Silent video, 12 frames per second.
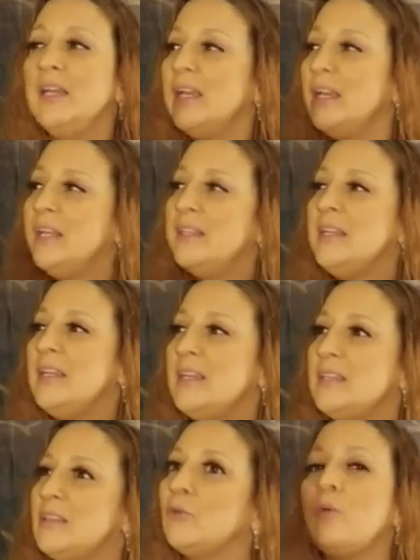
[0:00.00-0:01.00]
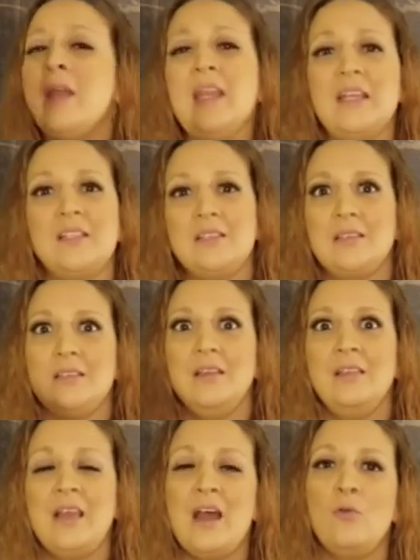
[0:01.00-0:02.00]
in these grates
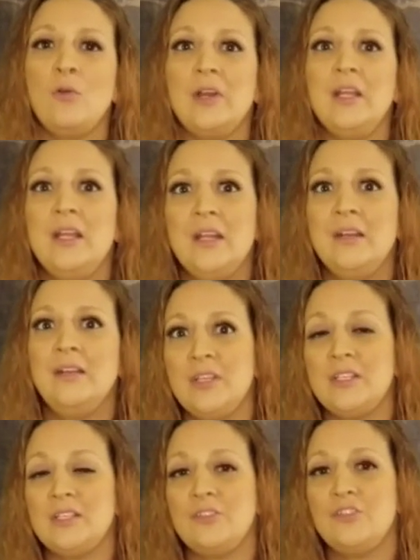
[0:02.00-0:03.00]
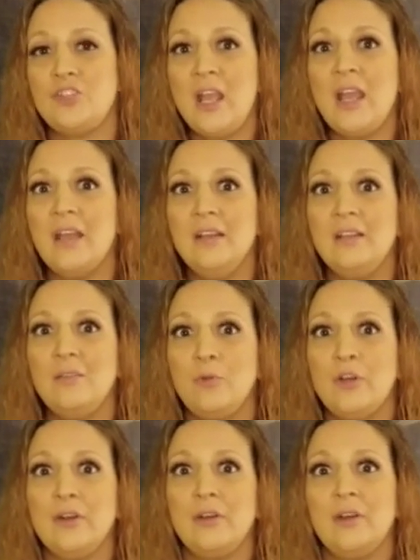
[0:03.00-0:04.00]
that were in this shed
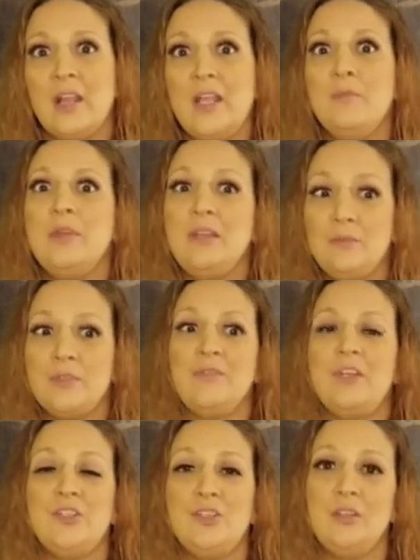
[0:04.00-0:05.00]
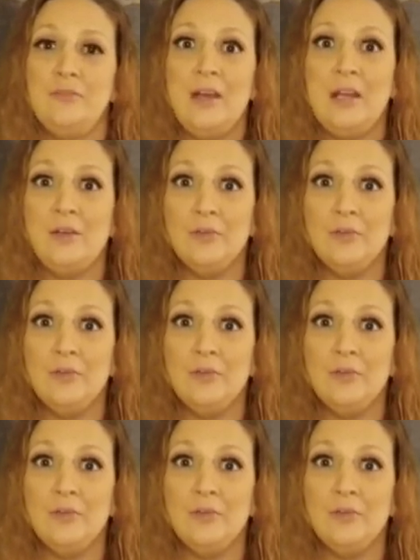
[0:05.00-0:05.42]
where Amy was eventually found.